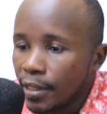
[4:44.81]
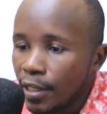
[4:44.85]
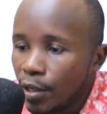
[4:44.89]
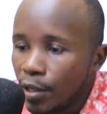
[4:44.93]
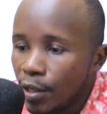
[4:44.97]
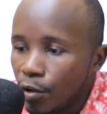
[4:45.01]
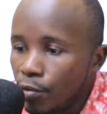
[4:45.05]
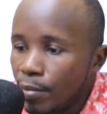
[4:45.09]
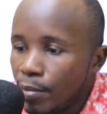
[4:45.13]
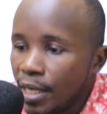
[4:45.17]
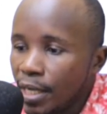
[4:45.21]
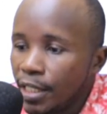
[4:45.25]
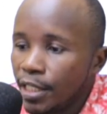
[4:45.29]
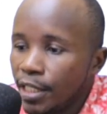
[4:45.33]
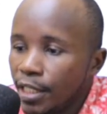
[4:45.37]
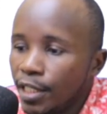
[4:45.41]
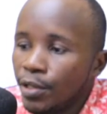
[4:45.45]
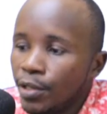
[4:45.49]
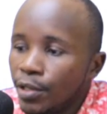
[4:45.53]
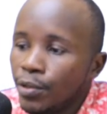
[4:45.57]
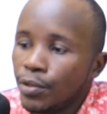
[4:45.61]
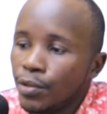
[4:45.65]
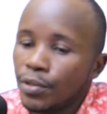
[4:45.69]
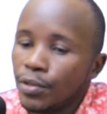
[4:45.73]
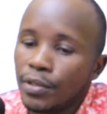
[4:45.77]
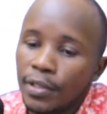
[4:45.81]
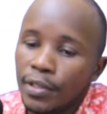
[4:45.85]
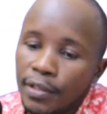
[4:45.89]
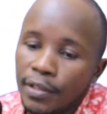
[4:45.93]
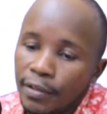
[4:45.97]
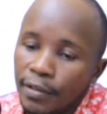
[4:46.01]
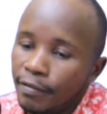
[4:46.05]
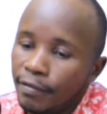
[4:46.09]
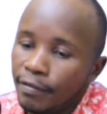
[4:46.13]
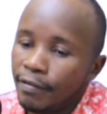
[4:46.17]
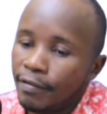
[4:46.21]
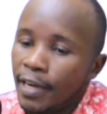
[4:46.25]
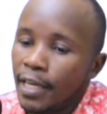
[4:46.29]
raw materials,
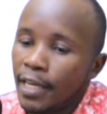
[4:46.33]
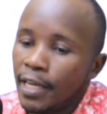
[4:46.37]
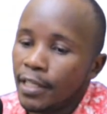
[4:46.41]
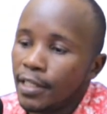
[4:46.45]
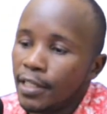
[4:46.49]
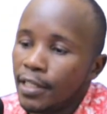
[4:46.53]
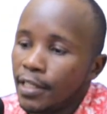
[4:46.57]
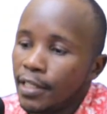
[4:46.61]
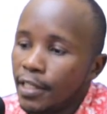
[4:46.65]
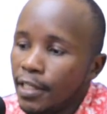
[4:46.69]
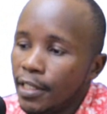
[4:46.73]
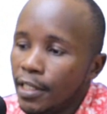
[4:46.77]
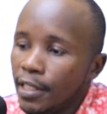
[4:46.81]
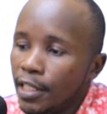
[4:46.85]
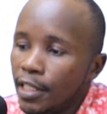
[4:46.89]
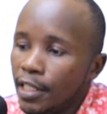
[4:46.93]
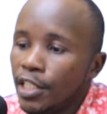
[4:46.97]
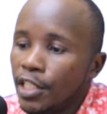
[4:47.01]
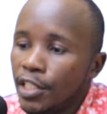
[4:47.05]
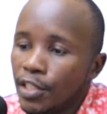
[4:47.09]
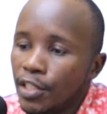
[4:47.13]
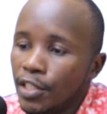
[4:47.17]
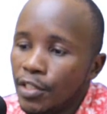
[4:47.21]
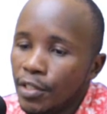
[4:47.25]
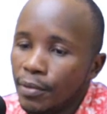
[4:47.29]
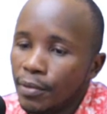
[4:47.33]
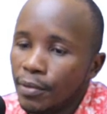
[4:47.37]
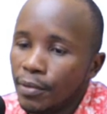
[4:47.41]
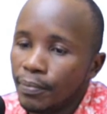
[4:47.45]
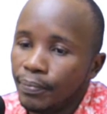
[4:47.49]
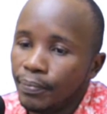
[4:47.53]
funds, etc.